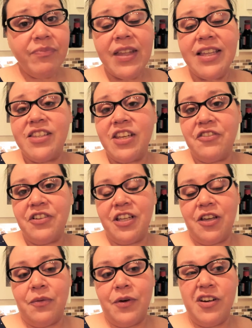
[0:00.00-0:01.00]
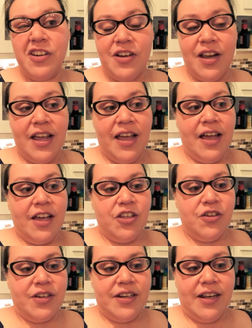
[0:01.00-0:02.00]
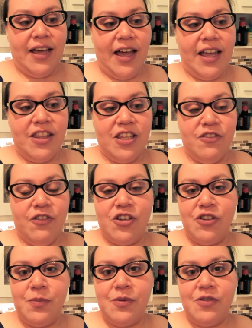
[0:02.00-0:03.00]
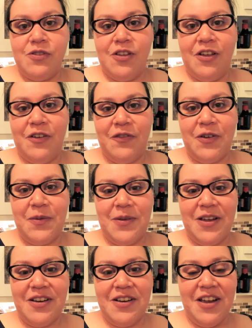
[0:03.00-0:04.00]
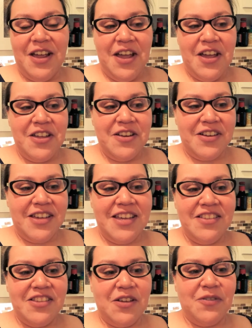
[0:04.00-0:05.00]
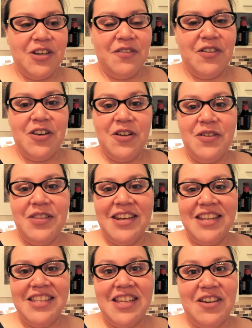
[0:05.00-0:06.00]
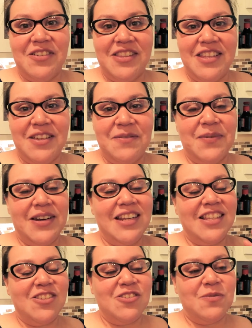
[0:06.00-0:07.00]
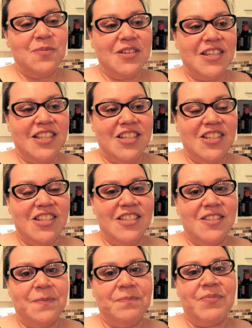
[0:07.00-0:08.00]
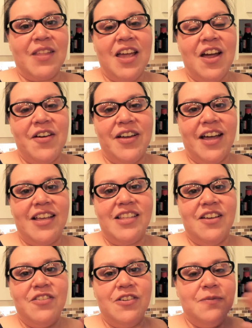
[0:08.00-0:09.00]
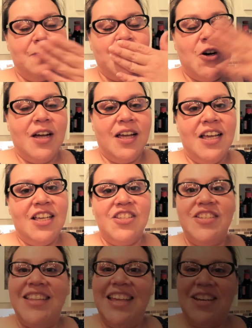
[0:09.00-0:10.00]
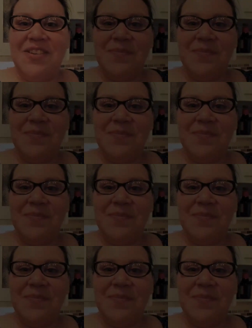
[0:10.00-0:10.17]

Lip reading: It's definitely a winner. You can hide these vegetables from your kids. They won't even know that it's healthy, but it's super delicious. Alright guys, love you. See you later.